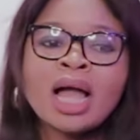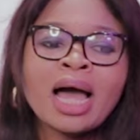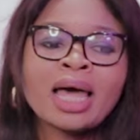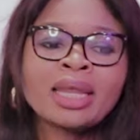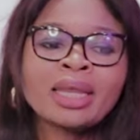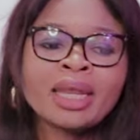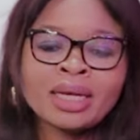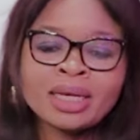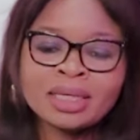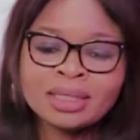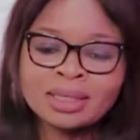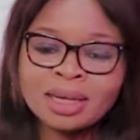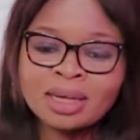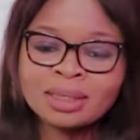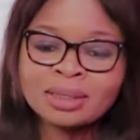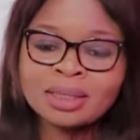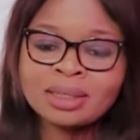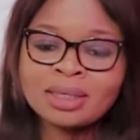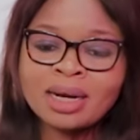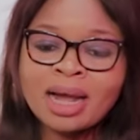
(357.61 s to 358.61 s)
and then they
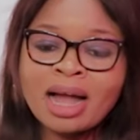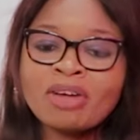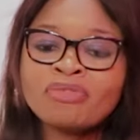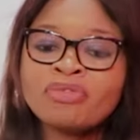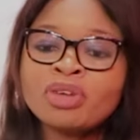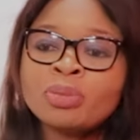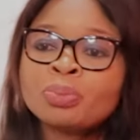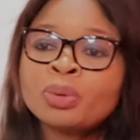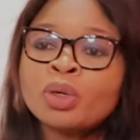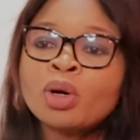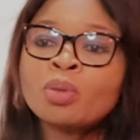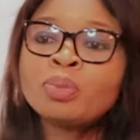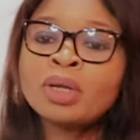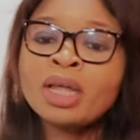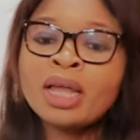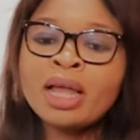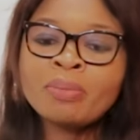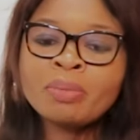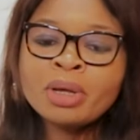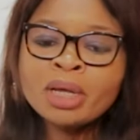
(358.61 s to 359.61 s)
started having
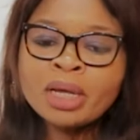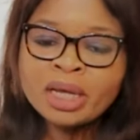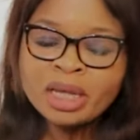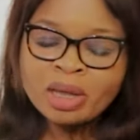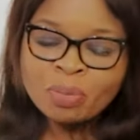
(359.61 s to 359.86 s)
problem.